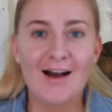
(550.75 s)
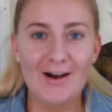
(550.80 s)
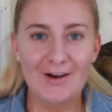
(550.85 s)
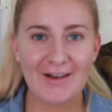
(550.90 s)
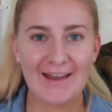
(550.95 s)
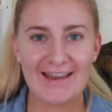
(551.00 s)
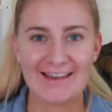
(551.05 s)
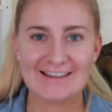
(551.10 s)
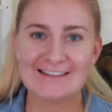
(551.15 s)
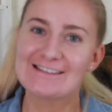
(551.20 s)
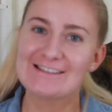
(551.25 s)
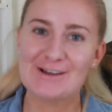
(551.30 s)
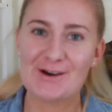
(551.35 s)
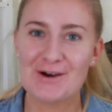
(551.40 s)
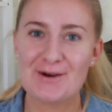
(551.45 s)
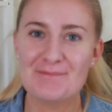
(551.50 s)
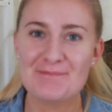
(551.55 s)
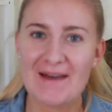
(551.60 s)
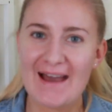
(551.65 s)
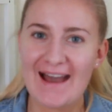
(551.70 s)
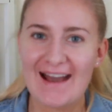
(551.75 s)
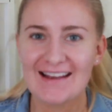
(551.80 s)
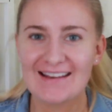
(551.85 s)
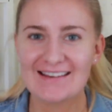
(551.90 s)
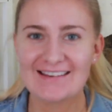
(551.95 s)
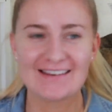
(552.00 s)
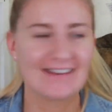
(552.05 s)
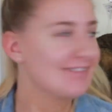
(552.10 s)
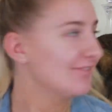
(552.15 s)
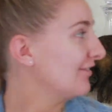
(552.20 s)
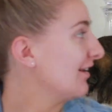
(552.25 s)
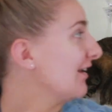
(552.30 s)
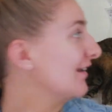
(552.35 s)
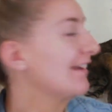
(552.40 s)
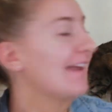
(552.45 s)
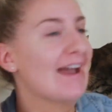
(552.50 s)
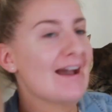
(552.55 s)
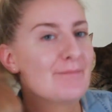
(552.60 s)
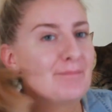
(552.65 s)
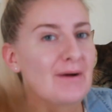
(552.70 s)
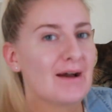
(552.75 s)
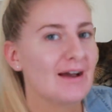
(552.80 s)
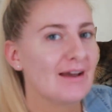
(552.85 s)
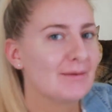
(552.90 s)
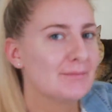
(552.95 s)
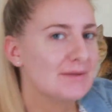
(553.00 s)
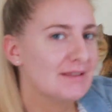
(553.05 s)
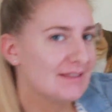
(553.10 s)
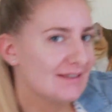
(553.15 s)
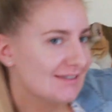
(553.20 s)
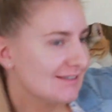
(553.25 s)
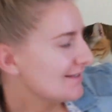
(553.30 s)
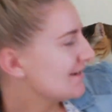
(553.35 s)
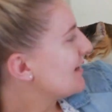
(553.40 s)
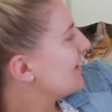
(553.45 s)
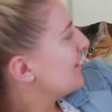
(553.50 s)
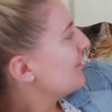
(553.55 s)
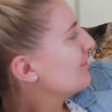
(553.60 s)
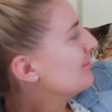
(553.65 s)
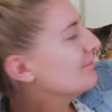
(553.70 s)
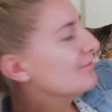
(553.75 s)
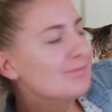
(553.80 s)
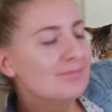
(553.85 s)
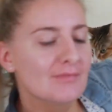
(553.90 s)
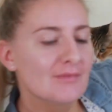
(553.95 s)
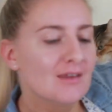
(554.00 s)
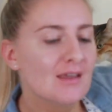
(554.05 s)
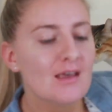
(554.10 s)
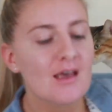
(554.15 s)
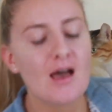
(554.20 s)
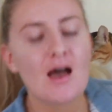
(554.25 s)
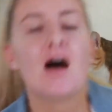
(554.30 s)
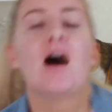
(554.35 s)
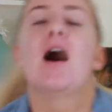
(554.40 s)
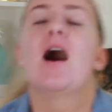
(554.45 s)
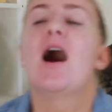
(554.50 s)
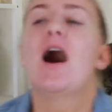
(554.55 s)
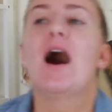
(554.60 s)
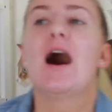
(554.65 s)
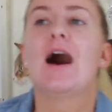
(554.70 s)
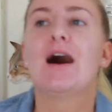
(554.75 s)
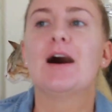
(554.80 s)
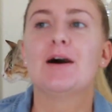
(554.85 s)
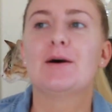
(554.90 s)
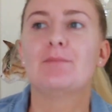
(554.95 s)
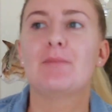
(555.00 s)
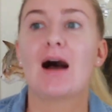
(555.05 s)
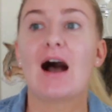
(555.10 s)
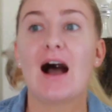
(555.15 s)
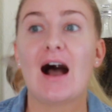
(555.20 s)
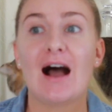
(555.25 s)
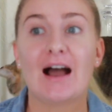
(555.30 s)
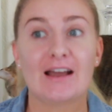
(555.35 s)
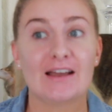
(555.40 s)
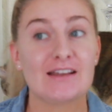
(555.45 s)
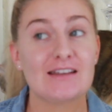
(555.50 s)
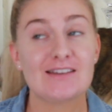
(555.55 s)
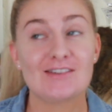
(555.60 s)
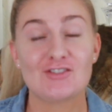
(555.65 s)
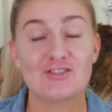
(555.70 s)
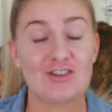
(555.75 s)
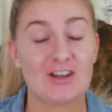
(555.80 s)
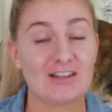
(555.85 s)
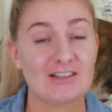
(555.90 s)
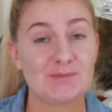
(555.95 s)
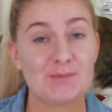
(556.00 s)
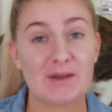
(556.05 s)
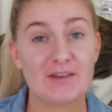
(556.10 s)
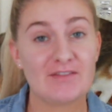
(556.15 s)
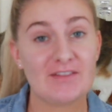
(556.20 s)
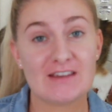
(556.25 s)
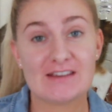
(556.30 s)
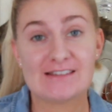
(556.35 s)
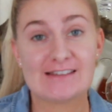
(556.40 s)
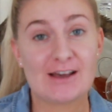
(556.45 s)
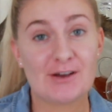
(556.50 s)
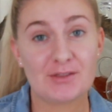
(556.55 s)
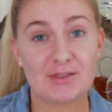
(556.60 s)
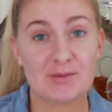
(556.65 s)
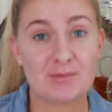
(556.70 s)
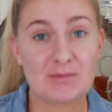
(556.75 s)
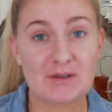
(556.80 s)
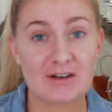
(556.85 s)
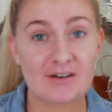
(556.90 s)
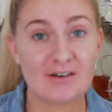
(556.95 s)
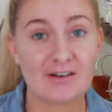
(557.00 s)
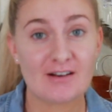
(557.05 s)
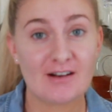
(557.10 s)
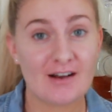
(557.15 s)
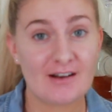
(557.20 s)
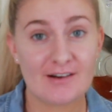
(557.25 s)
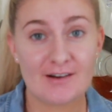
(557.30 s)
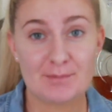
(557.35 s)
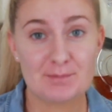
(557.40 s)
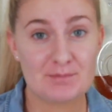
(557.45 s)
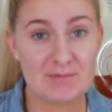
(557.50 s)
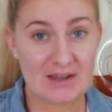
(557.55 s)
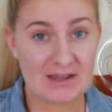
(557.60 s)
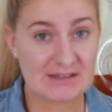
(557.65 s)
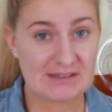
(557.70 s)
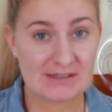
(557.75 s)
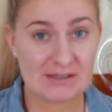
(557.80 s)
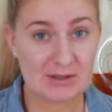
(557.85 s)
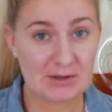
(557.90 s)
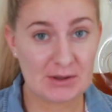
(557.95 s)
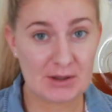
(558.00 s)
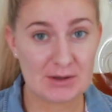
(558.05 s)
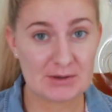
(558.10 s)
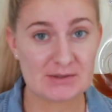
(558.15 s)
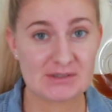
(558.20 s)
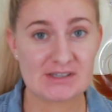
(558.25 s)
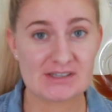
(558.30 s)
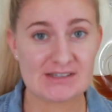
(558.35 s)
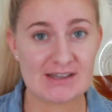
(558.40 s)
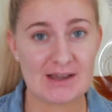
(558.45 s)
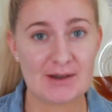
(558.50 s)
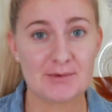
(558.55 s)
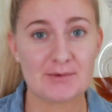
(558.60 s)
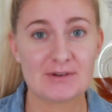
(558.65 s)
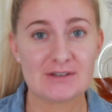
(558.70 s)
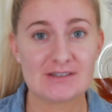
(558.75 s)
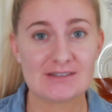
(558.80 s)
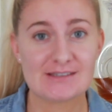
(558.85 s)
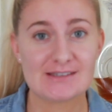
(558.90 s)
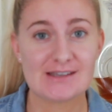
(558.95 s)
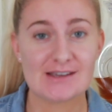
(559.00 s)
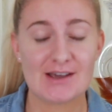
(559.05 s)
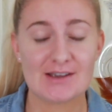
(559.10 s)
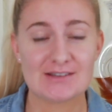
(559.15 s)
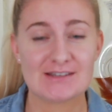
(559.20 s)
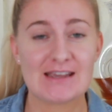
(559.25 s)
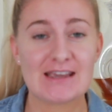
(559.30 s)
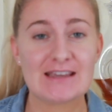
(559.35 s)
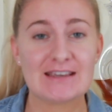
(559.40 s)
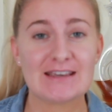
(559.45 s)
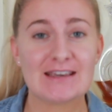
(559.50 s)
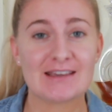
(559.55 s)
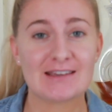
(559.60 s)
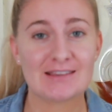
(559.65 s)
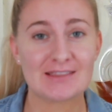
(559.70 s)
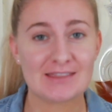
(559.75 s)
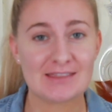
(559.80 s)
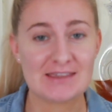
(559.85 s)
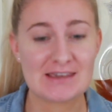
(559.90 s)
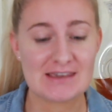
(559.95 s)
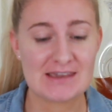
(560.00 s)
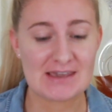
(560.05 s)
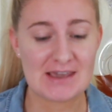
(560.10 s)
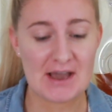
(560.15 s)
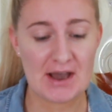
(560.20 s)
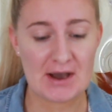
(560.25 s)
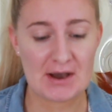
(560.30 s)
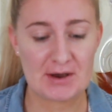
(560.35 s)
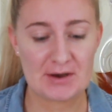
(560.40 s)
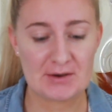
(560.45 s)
Okay, so I'm back. Got a cat behind me this time. I checked my face out in the mirror, got up nice and close as I was taking the